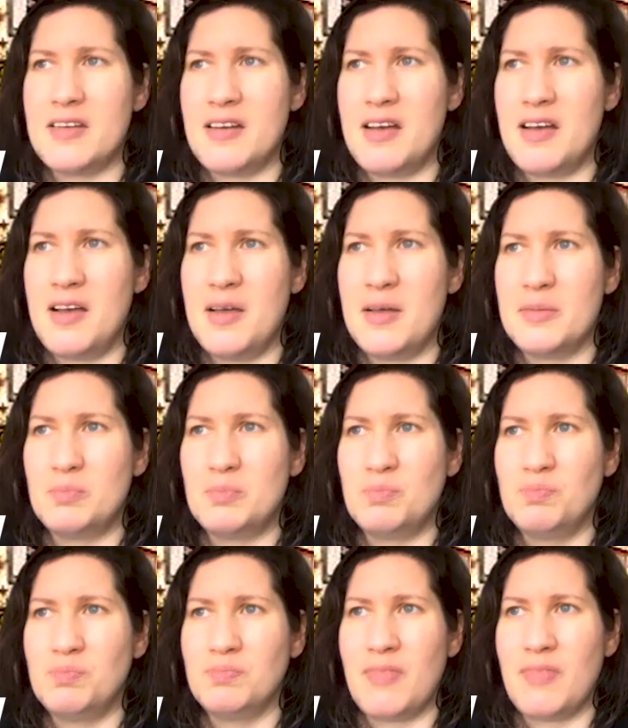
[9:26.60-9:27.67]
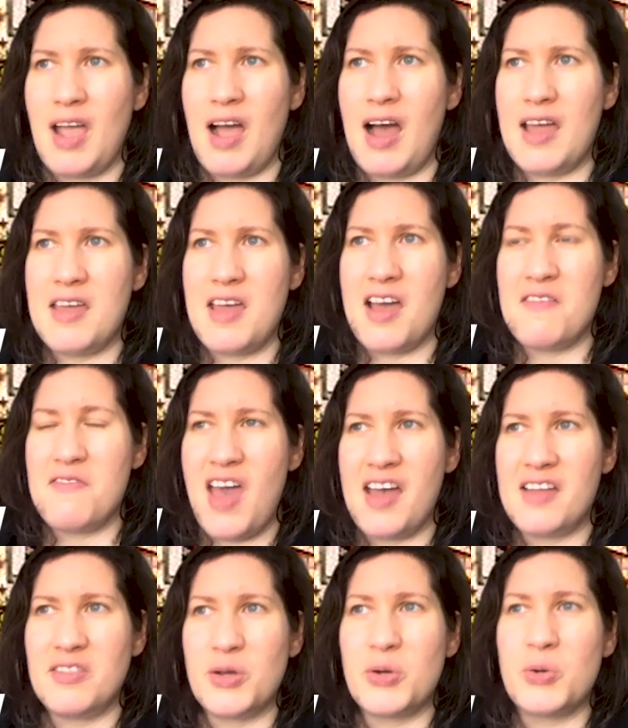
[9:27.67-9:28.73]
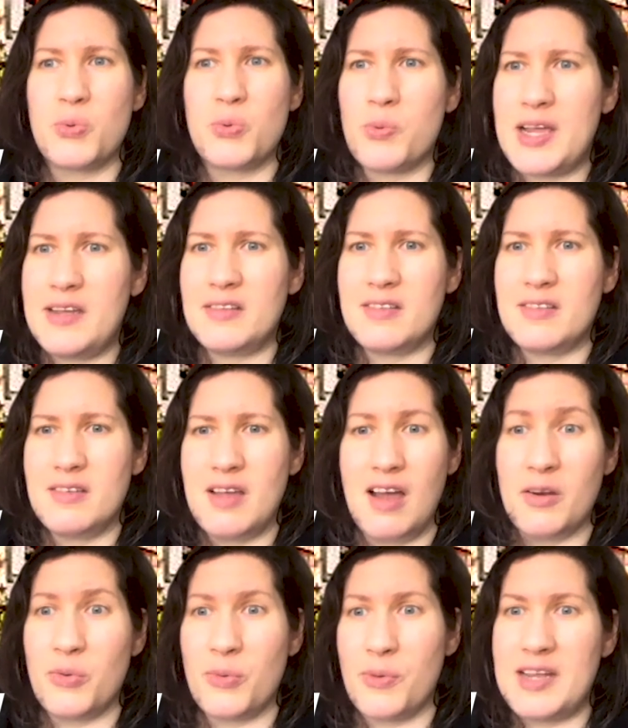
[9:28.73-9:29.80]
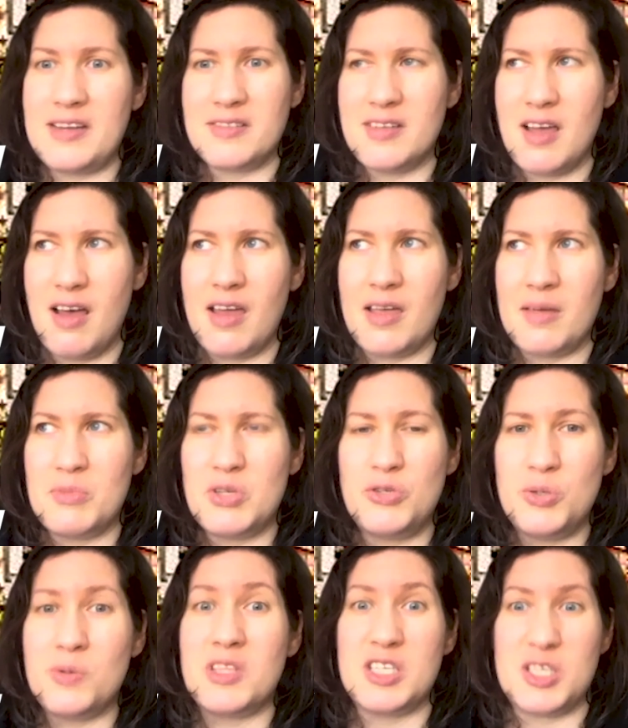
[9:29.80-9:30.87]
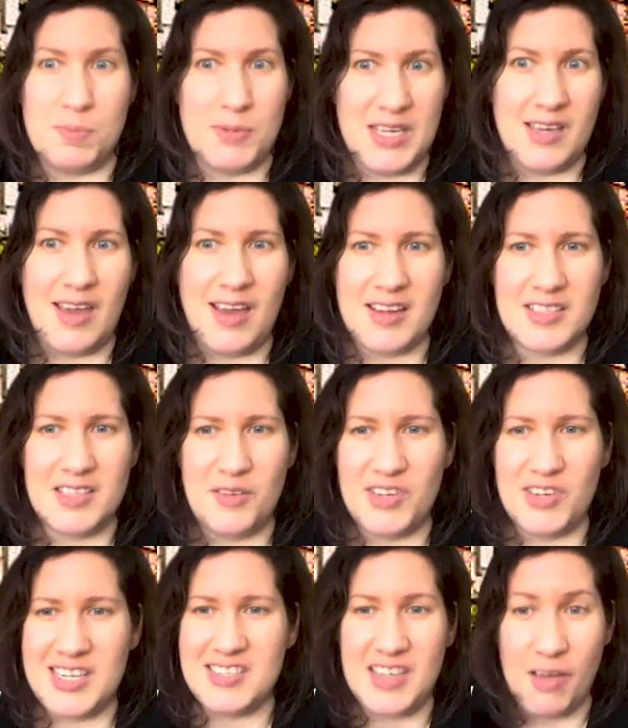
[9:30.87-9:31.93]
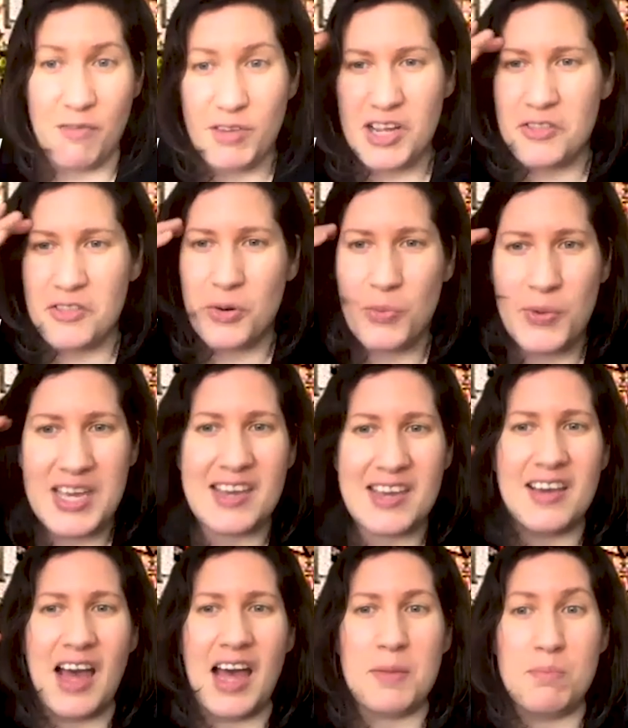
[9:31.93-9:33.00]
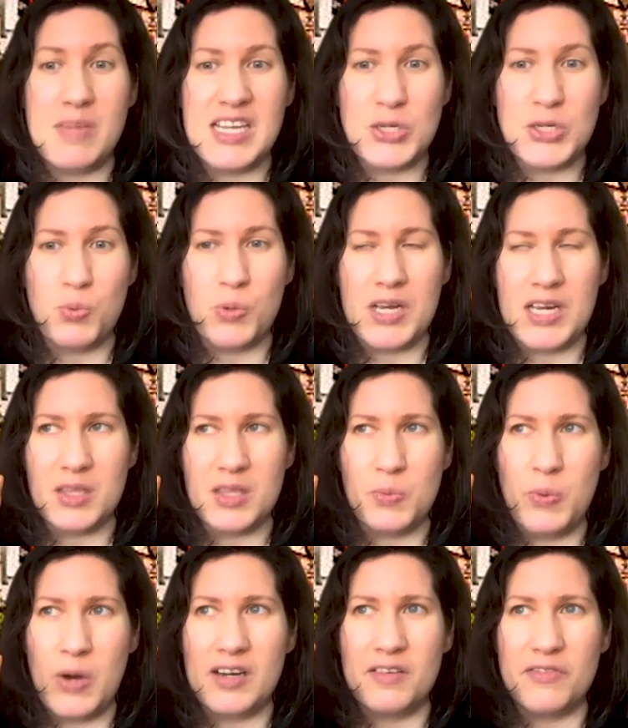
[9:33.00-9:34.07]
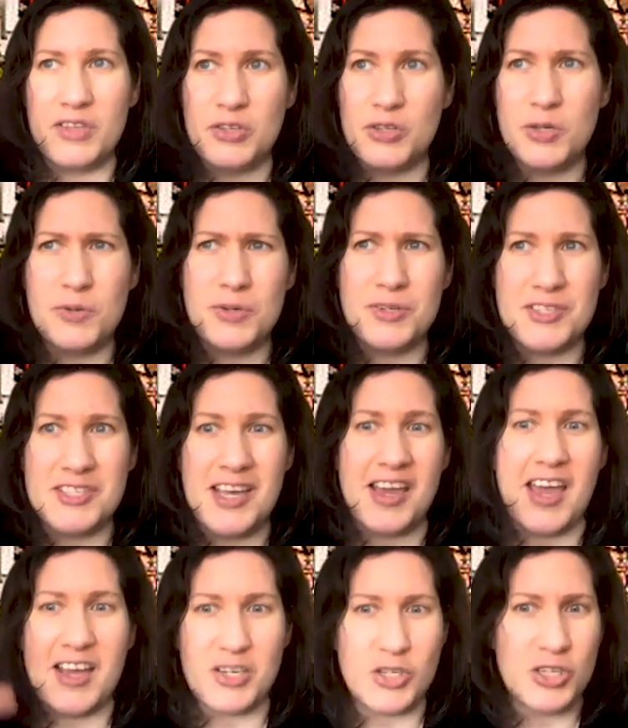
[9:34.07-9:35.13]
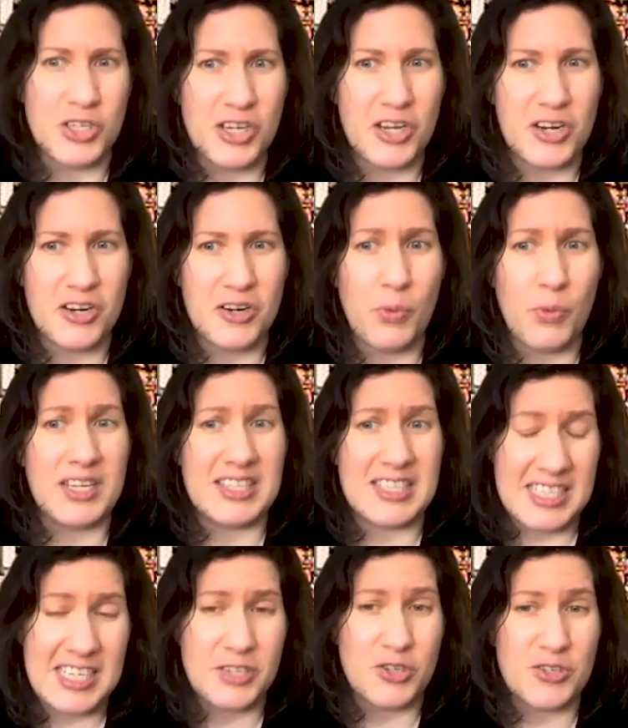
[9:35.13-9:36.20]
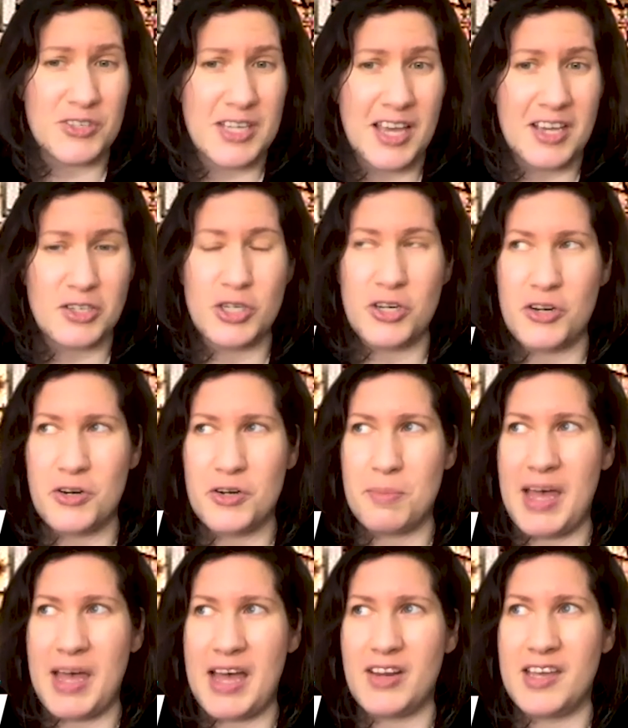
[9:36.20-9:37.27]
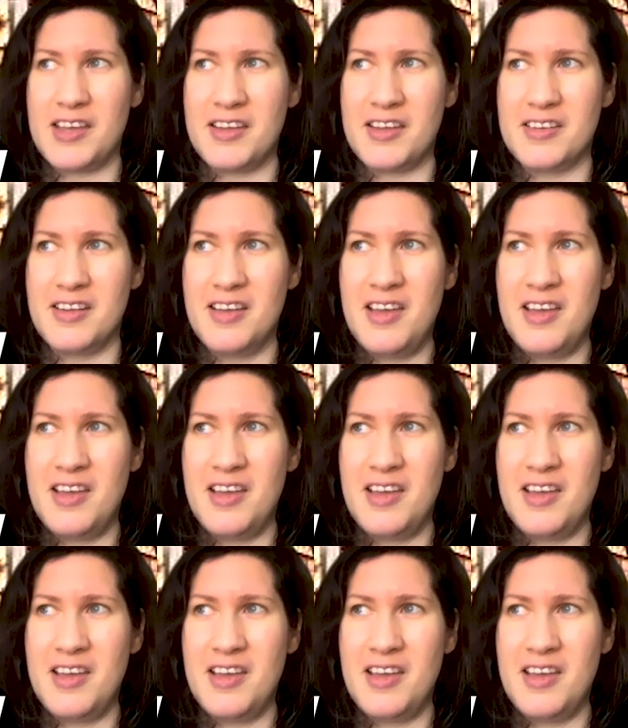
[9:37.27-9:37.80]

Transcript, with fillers: um, I, i've had the great a great time doing the speaking activities. Every other week, I meet with one of the tutors I actually heard, one of the teachers I actually heard about in.